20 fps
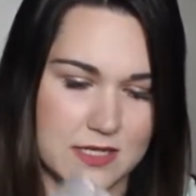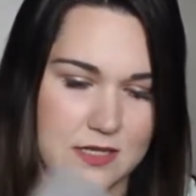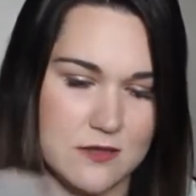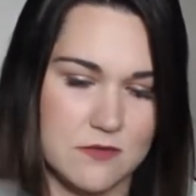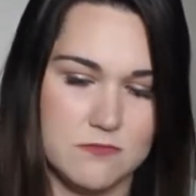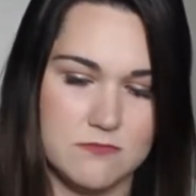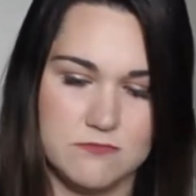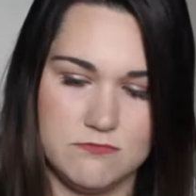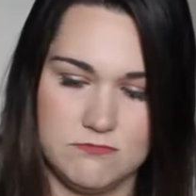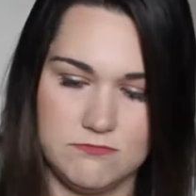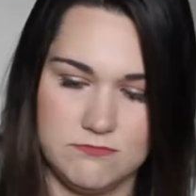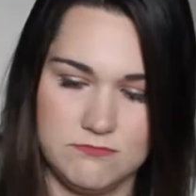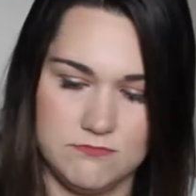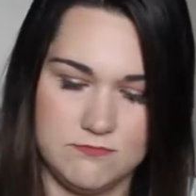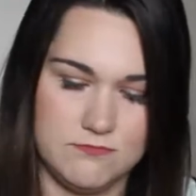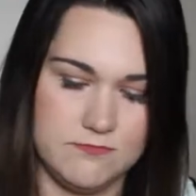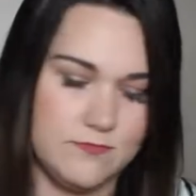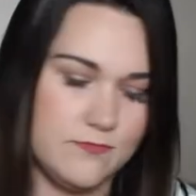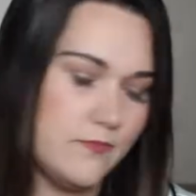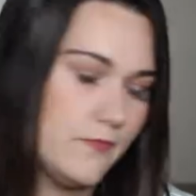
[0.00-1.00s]

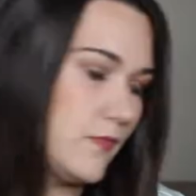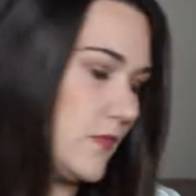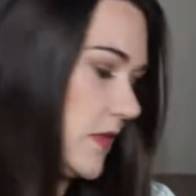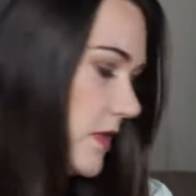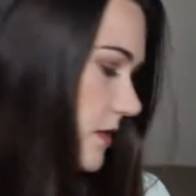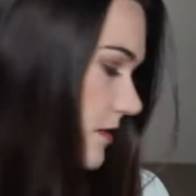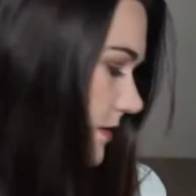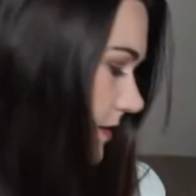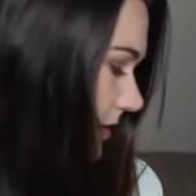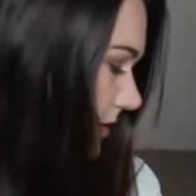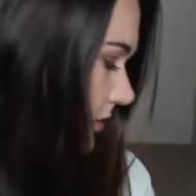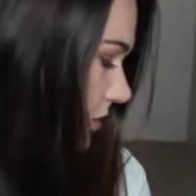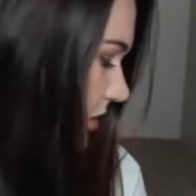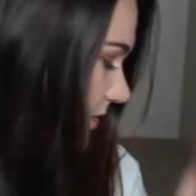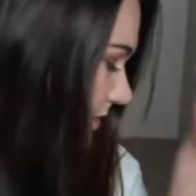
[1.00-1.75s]
I don't know